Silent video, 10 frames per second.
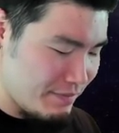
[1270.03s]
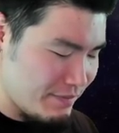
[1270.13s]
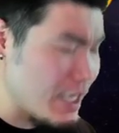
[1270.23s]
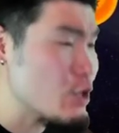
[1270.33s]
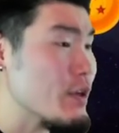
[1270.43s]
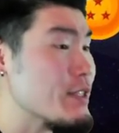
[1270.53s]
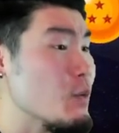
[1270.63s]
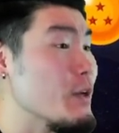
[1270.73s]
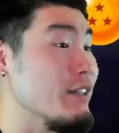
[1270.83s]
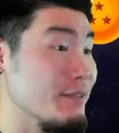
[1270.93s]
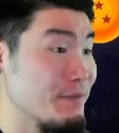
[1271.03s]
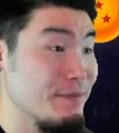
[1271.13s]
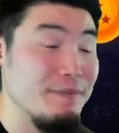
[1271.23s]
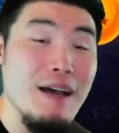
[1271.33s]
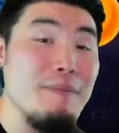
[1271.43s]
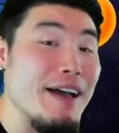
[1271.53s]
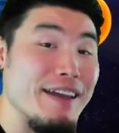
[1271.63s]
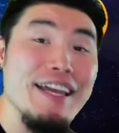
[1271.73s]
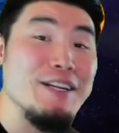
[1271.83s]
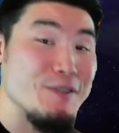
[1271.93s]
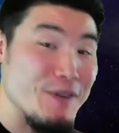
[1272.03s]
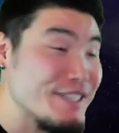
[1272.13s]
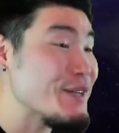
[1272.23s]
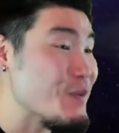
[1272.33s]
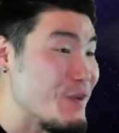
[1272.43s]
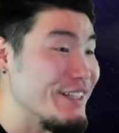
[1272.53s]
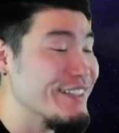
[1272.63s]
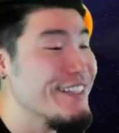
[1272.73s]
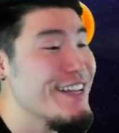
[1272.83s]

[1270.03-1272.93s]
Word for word: Entrusted Will. My bad. Entrusted Will.